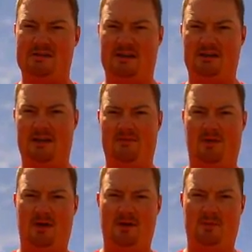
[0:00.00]
second day
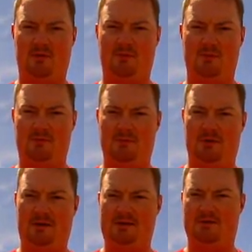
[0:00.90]
of our honeymoon.
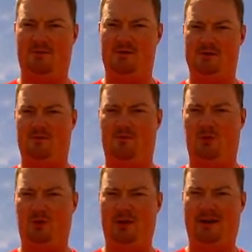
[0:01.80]
I guess the first
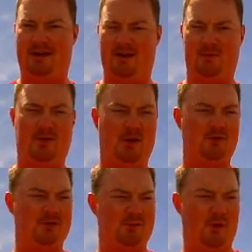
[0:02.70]
full day here in
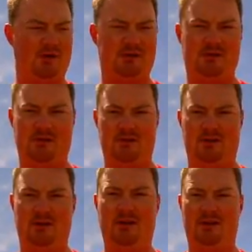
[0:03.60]
Pagosa Springs.
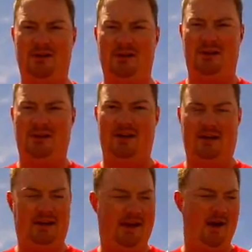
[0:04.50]

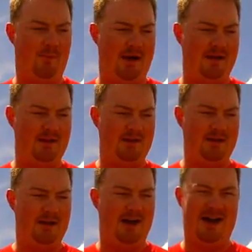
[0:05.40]
Hanging out by
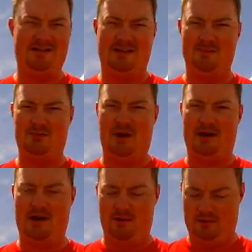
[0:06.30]
the hot tubs
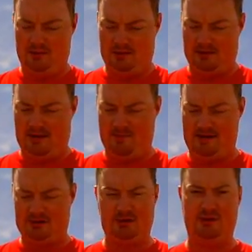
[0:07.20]
right now. And I'm
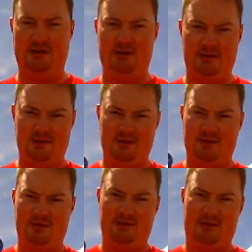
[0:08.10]
actually
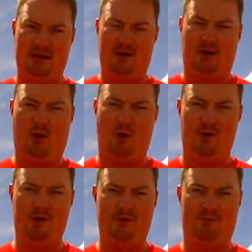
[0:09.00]
getting our
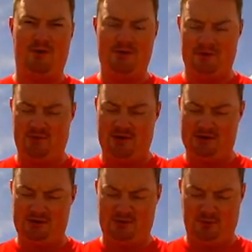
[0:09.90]
coordinates for our
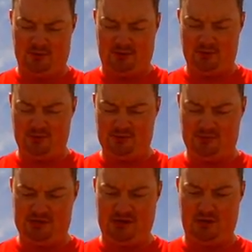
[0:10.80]
GPS unit. We're going to do
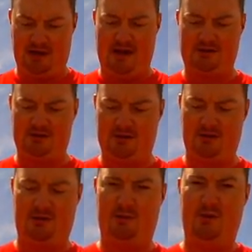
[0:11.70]
some geocaching
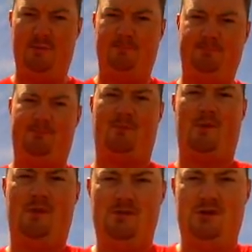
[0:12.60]
here in a little bit.
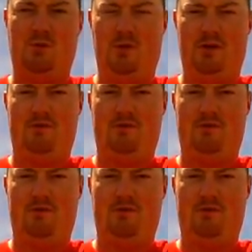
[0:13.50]
So I want